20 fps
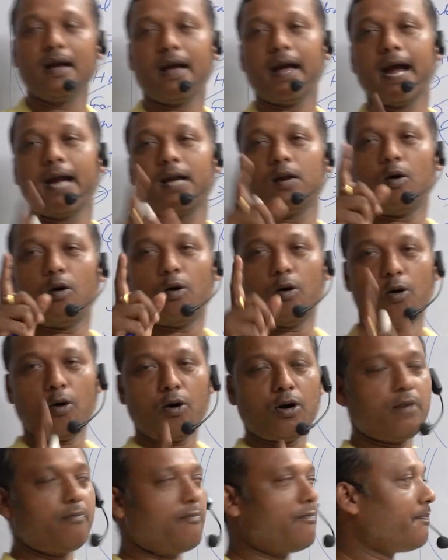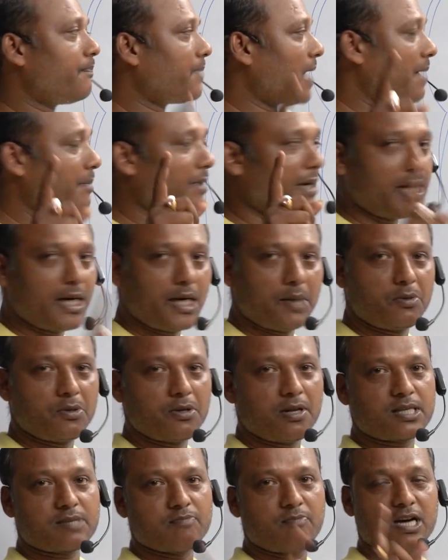and all private
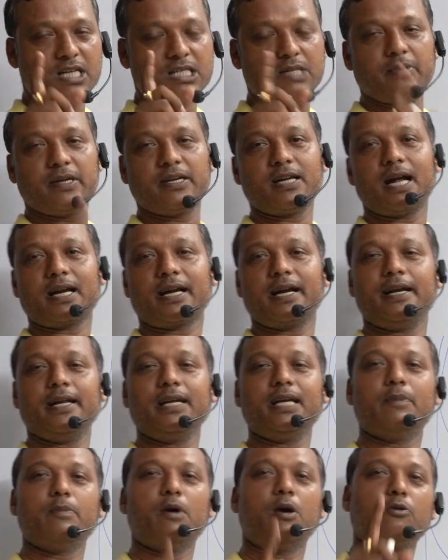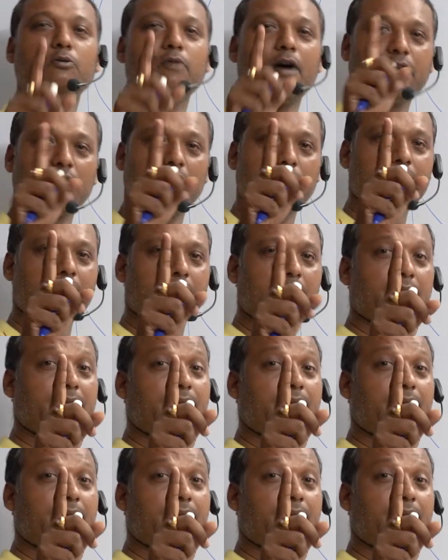individuals must be targeting about one objective,